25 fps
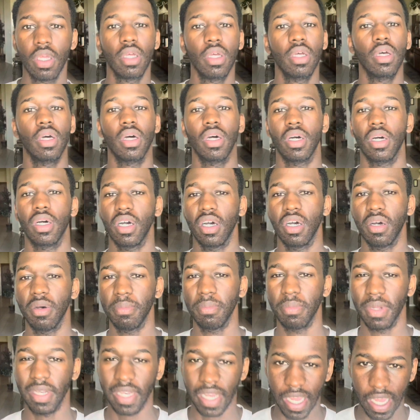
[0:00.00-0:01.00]

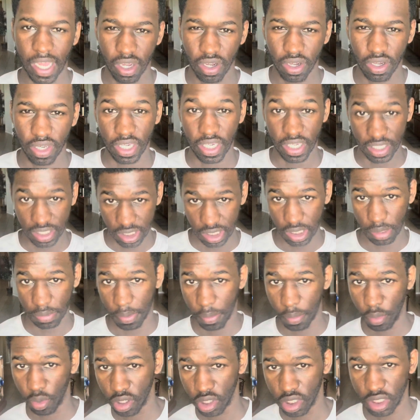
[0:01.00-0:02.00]
But now it is a little bit
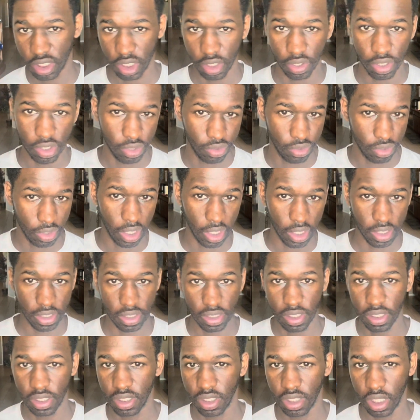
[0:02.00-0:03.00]
more to show, as you can kind of
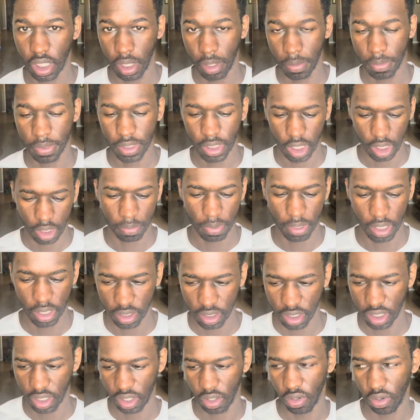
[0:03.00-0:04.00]
see. So I'm talking about
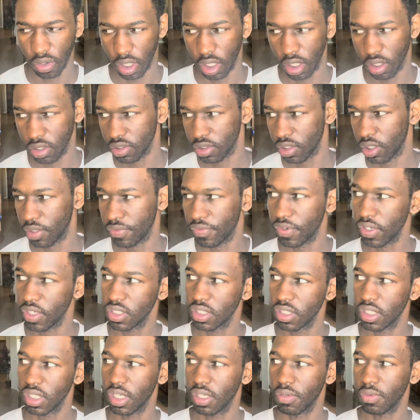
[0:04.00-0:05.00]
everything going on. So the first
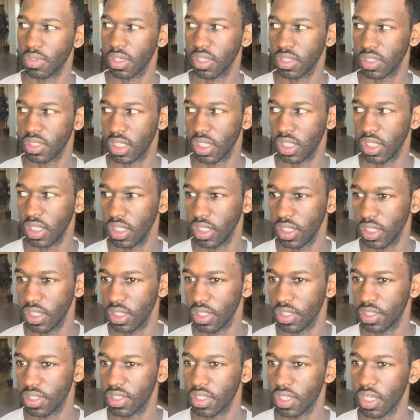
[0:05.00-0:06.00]
thing I want to say
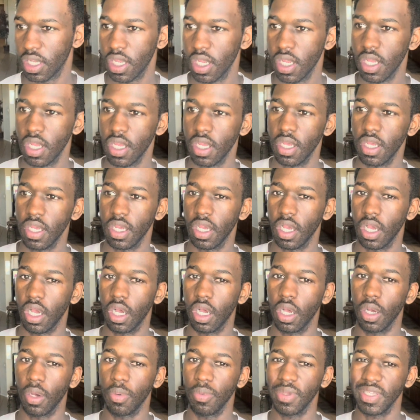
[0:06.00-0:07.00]
is,
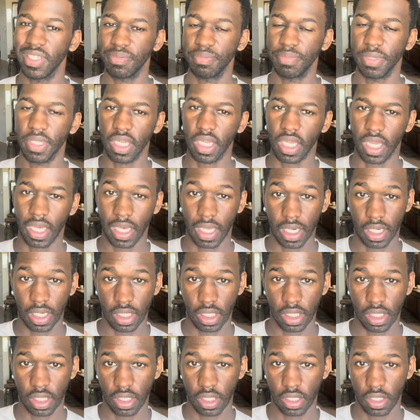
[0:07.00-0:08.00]
it's been
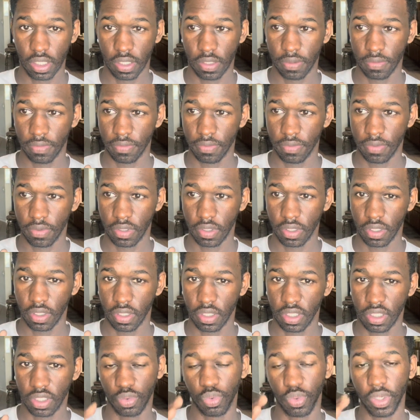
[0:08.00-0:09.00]

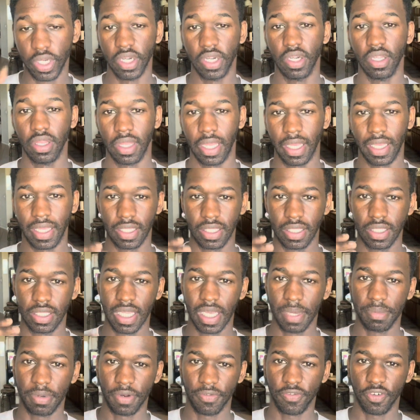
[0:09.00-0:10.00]
it's weird. Like, this
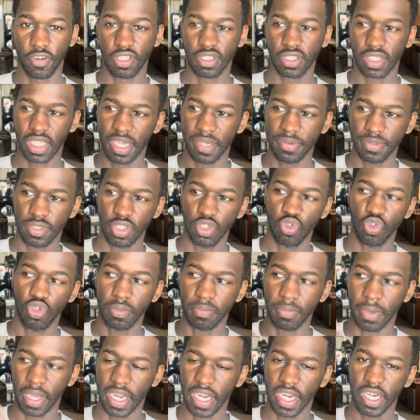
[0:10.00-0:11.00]
happened the first time too with
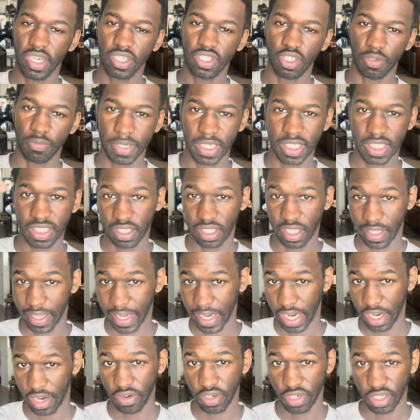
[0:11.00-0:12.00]
my hair. So basically the
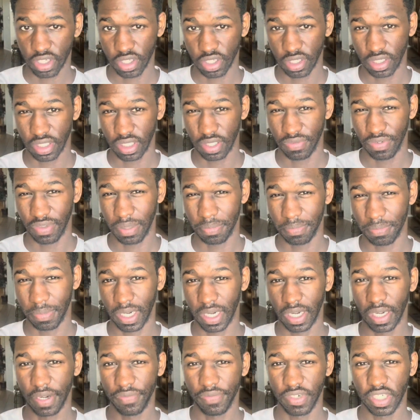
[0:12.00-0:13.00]
hair is developing at a
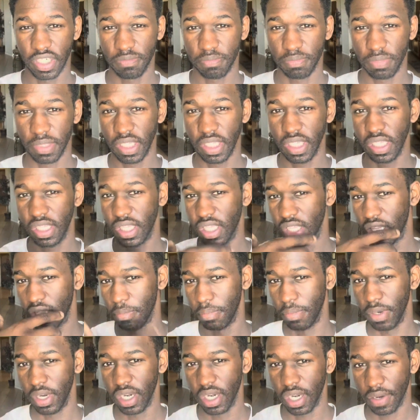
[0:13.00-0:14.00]
different speed than the
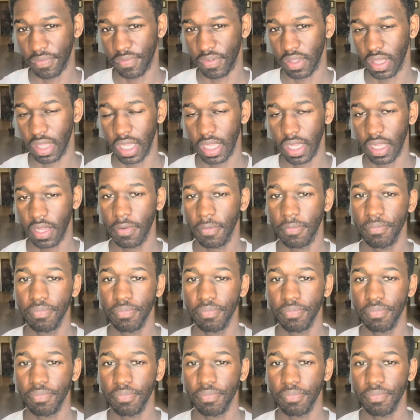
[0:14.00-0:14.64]
beard, I feel like.